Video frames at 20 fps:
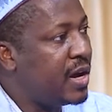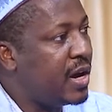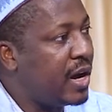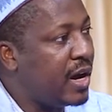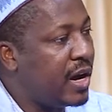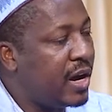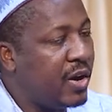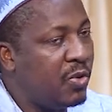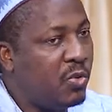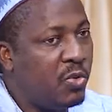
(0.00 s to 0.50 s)

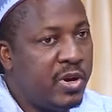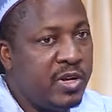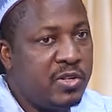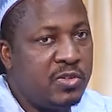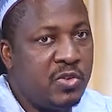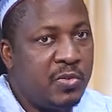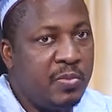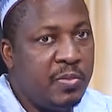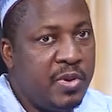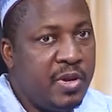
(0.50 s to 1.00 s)
are going
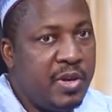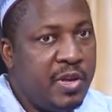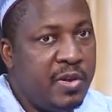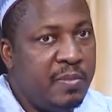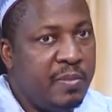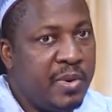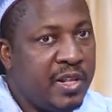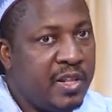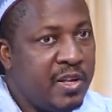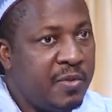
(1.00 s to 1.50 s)
to be
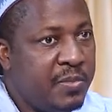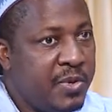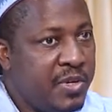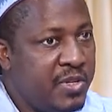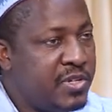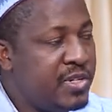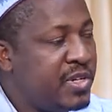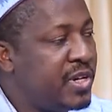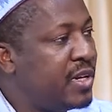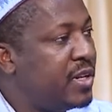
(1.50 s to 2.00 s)

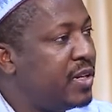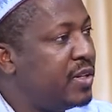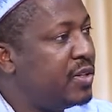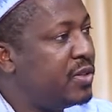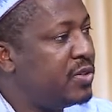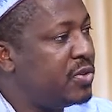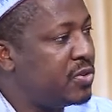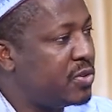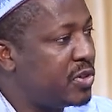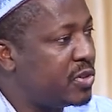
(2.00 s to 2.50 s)
beneficial
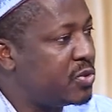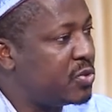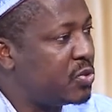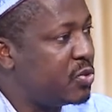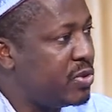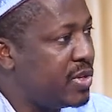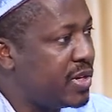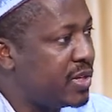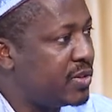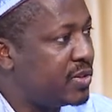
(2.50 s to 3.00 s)
to the
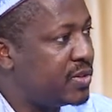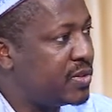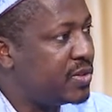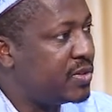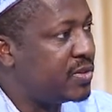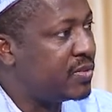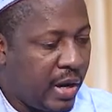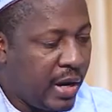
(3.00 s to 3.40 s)
students.